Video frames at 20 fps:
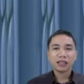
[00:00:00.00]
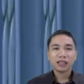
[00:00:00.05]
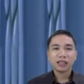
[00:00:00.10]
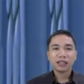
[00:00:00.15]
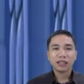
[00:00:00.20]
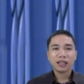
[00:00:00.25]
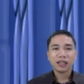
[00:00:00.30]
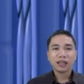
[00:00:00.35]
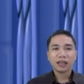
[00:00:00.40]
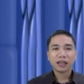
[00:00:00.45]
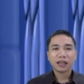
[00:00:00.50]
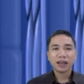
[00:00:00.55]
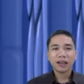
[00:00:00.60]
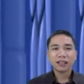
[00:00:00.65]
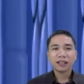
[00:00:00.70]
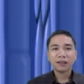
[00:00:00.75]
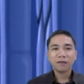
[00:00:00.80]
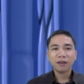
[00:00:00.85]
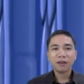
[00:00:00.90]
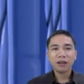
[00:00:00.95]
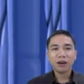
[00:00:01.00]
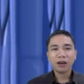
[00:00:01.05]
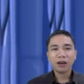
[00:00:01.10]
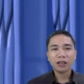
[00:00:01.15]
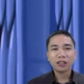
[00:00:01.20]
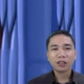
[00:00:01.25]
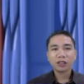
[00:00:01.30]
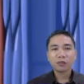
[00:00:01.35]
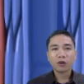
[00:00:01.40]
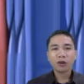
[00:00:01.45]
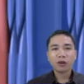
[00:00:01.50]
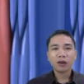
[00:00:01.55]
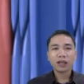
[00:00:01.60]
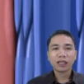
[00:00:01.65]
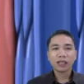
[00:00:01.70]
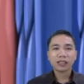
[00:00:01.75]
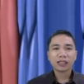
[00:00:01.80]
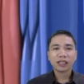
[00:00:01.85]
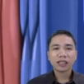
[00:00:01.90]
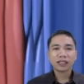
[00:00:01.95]
The relatively large, more or
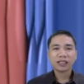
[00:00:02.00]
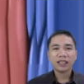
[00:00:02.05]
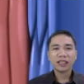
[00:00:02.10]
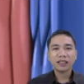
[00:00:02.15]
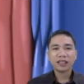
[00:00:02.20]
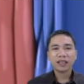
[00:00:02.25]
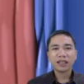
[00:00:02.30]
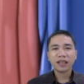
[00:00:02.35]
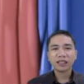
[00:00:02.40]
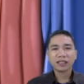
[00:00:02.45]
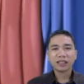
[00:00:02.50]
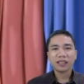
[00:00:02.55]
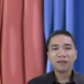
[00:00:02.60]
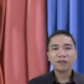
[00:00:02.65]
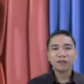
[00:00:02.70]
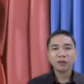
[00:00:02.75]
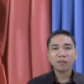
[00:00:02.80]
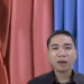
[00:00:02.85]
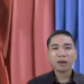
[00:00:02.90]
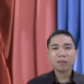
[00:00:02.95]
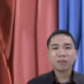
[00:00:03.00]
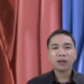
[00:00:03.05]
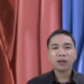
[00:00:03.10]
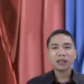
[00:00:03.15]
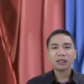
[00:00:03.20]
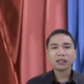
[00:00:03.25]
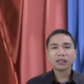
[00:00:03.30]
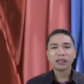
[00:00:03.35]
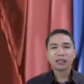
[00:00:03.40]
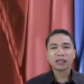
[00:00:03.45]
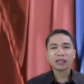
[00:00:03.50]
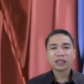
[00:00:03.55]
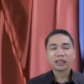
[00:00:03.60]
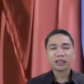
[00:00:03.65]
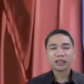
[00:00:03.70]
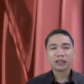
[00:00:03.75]
less uh, cylindrical sieve tube members